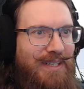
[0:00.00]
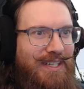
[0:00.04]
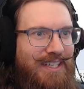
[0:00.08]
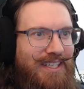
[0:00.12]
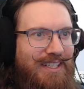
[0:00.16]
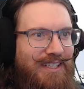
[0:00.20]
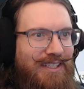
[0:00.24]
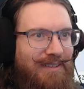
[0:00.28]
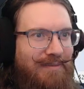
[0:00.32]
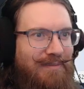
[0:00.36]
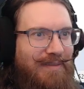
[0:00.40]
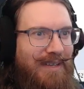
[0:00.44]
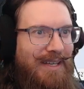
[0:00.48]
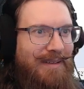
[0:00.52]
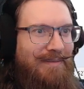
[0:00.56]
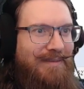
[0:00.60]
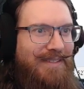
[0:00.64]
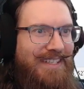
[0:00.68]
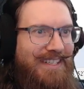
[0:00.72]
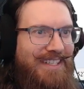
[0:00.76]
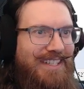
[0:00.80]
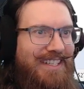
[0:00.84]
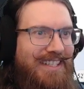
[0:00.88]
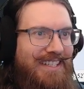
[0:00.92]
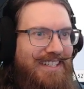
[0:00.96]
and jump maps
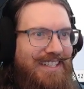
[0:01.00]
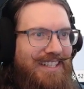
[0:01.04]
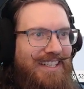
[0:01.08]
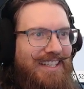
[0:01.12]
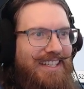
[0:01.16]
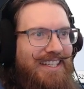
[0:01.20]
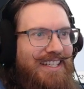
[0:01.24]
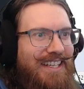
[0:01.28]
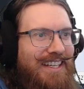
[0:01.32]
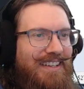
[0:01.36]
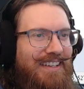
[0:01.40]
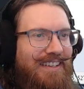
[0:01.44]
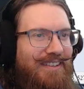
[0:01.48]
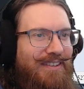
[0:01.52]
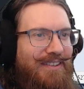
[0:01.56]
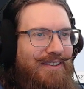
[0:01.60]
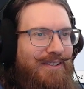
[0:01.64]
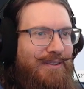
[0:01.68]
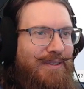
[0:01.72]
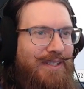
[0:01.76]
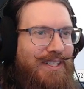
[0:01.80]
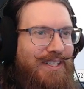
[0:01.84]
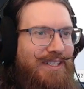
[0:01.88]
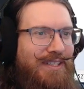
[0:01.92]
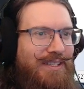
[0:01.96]
and such like that, or
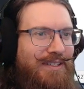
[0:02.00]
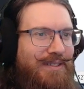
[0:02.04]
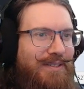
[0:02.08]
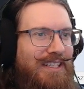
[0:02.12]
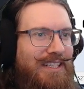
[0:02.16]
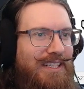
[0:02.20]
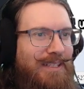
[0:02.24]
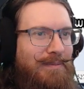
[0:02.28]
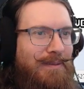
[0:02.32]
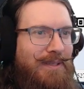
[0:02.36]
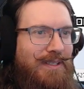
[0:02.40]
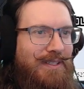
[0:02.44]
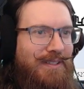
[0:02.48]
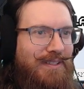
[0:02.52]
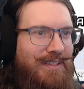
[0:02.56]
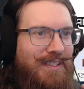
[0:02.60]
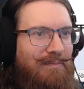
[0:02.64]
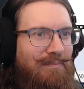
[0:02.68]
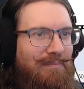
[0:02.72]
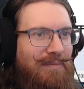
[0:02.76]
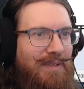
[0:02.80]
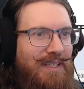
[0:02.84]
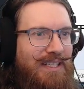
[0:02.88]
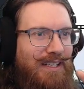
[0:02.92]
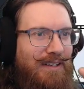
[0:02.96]
Quake 2 especially,
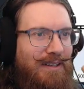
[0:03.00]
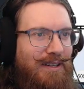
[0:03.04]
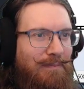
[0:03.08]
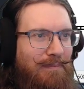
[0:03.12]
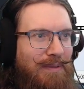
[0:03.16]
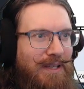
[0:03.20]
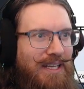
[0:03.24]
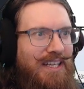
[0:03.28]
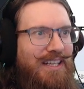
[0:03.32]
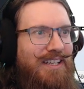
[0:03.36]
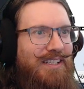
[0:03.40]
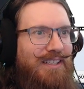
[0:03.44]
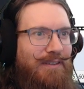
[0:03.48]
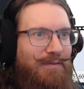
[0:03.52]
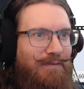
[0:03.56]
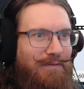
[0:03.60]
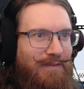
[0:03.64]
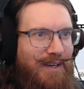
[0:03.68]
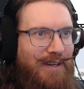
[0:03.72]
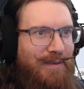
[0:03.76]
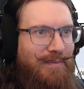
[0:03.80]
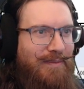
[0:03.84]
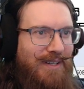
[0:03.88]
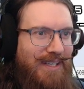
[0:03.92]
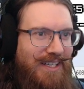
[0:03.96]
because depending on the
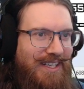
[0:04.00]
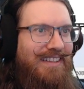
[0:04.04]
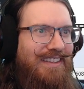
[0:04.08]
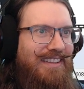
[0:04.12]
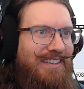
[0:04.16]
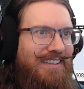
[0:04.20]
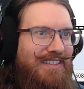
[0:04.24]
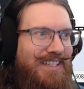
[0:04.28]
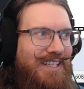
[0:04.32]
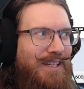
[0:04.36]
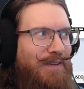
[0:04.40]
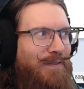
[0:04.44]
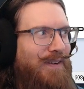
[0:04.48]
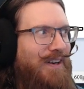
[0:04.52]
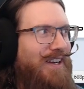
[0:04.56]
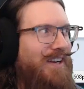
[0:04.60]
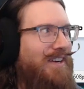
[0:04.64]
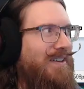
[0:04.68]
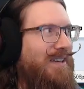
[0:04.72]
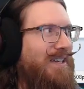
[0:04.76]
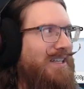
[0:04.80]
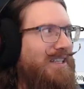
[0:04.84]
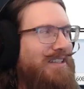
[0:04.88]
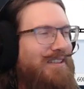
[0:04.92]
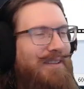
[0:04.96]
frame rate, there's different
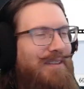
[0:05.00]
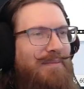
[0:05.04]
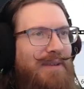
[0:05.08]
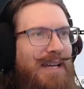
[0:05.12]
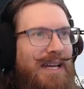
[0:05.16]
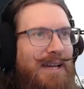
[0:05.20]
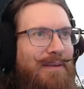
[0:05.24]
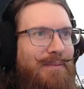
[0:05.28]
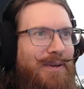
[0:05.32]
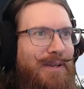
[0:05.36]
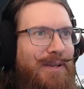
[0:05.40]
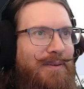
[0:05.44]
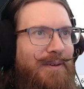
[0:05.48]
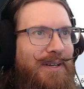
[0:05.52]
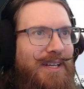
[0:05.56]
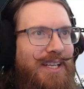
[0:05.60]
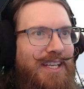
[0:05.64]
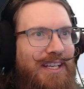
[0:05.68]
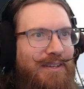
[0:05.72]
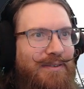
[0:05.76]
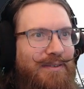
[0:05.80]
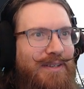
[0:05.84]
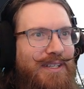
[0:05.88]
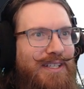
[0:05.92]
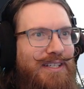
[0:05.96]
areas of the map where you want to
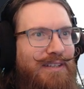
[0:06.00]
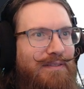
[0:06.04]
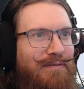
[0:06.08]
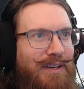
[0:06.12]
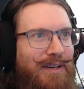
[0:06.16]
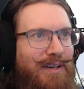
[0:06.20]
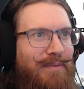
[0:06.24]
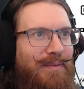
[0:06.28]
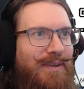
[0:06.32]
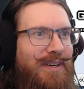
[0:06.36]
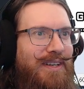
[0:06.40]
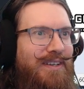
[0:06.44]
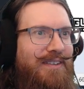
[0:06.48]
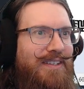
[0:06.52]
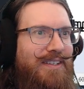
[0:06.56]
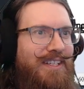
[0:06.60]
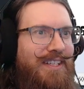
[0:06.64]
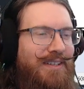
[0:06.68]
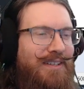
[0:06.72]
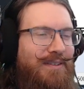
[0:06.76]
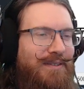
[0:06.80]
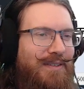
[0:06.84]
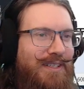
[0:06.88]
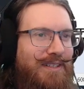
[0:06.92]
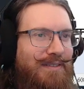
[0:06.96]
increase the frame rate or
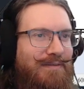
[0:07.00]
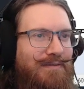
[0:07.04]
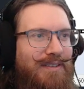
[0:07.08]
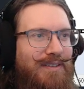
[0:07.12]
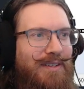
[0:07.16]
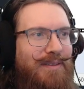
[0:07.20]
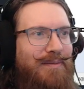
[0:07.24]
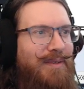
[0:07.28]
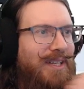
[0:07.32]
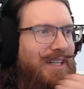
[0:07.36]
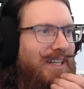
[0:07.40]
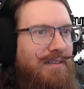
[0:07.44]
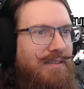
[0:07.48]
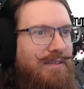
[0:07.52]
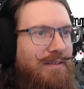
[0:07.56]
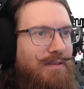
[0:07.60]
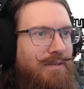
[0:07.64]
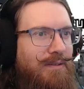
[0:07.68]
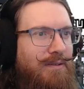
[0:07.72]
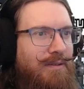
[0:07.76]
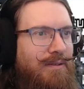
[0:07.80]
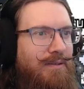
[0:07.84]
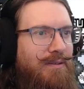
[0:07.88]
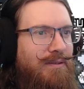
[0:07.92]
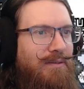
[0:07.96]
decrease the frame rate
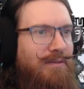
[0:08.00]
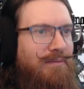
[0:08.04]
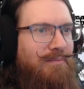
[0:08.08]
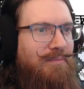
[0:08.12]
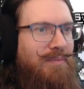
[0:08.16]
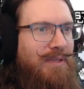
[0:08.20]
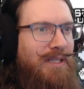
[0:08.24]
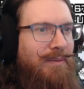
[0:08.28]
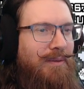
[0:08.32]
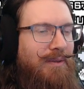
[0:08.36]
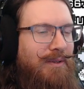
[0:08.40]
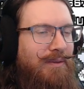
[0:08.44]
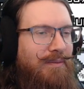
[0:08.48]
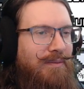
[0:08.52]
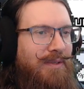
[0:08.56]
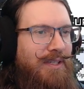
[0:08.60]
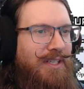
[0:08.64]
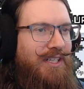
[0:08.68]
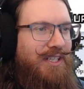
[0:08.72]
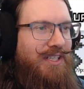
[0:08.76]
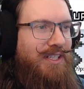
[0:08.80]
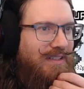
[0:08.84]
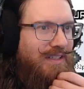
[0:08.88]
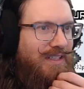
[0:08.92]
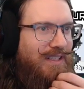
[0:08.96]
to be able to
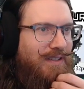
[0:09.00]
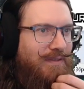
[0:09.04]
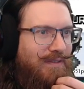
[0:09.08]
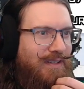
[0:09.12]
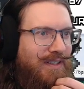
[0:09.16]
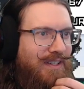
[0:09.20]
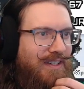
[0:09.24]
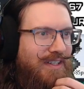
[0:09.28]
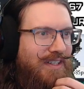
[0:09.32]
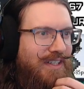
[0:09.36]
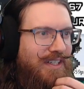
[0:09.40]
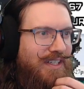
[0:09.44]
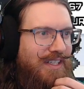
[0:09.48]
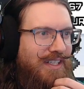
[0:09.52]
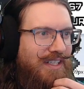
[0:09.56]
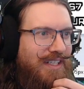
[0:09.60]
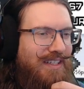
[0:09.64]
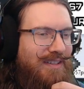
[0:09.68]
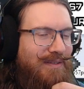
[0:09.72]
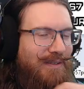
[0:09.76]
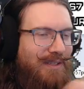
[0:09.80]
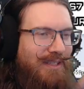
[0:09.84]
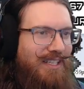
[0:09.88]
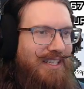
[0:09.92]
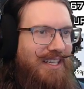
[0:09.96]
reach different
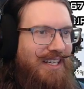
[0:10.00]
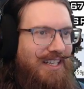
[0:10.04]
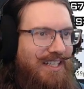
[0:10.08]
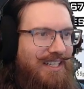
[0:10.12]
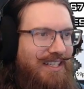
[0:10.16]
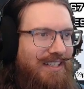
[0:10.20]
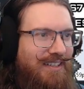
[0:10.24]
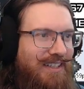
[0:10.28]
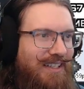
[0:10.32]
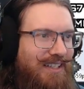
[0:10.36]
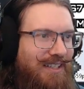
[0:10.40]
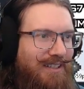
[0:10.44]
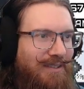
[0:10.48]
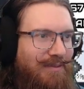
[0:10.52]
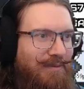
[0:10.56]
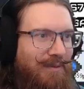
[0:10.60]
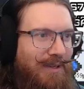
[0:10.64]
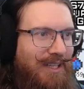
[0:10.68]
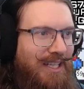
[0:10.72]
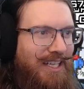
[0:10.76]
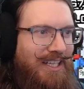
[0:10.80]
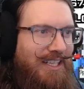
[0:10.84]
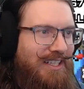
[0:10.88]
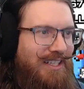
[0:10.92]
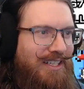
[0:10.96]
areas, which is kind of silly. You'd
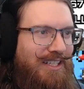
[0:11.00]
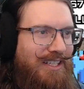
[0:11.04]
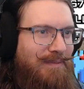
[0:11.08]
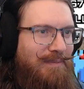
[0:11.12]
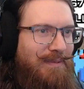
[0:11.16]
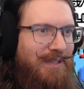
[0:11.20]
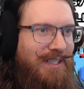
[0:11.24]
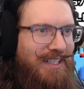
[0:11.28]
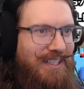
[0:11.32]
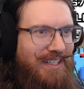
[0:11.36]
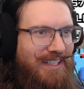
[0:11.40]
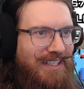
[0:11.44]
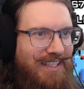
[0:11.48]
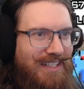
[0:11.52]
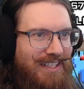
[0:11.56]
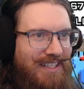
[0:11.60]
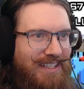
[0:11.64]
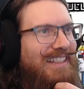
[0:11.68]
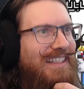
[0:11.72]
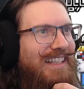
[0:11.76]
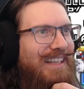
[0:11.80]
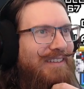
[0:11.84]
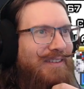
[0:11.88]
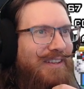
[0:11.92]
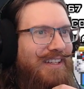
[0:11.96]
want that to just be
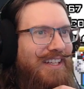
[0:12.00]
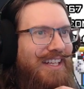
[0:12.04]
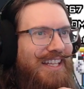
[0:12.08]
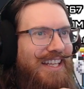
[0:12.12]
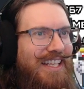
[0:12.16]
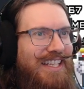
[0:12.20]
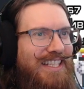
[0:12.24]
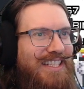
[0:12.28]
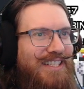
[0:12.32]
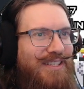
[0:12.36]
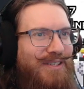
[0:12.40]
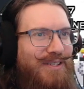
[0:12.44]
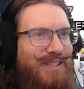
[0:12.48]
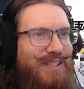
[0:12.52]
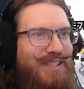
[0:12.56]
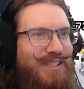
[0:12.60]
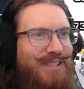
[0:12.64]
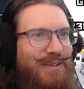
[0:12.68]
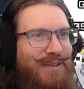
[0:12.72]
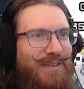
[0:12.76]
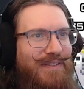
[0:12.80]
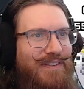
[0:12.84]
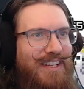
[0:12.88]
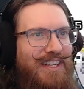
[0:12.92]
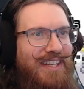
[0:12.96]
consistent. I feel like that's
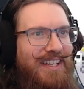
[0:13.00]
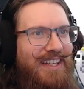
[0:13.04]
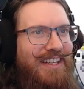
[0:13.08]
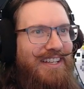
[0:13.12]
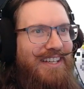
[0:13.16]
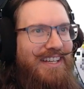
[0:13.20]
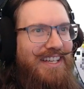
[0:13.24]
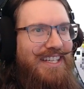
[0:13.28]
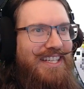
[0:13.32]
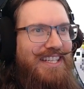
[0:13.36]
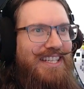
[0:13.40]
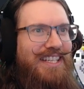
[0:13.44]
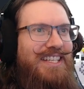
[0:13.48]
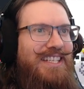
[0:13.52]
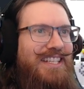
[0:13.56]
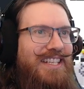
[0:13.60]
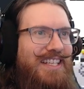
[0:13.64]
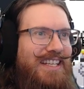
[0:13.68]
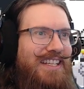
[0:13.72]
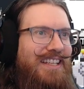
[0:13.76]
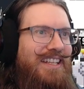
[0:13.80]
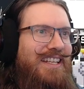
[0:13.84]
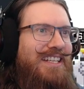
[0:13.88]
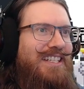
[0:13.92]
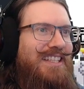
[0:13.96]
sort of a, a nonsense
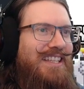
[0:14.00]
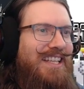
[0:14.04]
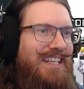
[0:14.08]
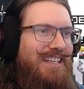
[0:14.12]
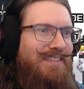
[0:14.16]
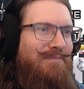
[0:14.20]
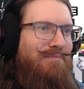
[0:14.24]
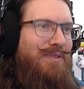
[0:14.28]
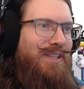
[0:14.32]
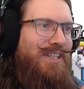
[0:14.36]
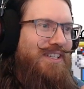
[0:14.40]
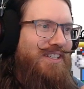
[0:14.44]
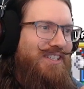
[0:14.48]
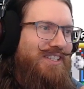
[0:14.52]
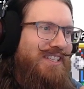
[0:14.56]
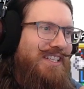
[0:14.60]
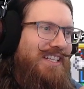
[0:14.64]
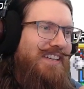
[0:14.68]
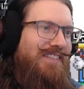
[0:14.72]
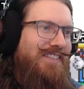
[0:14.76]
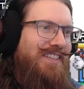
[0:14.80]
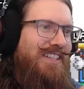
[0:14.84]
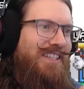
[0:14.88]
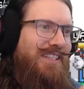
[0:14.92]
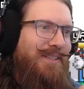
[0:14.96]
thing. That's, that players shouldn't
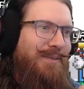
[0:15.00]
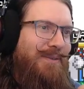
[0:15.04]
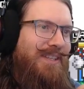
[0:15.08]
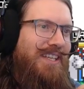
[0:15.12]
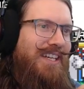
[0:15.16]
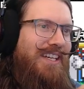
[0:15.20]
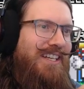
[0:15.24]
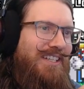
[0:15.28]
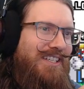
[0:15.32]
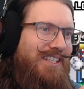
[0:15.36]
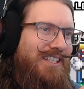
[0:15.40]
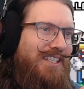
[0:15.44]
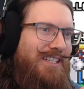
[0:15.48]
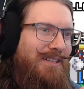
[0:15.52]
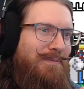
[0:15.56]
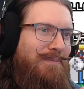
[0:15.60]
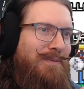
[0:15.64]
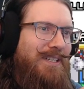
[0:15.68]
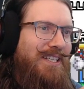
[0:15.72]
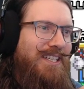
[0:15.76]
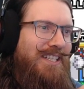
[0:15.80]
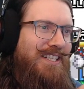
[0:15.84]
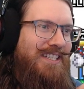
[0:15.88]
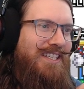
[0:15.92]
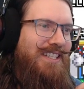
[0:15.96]
have to deal with that. It should just
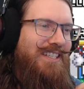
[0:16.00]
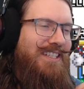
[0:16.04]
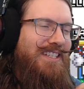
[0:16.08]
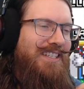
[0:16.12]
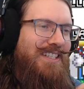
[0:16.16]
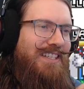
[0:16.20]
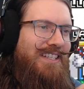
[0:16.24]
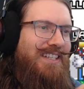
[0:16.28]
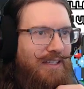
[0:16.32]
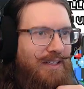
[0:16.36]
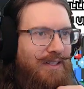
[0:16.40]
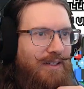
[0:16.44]
be consistent.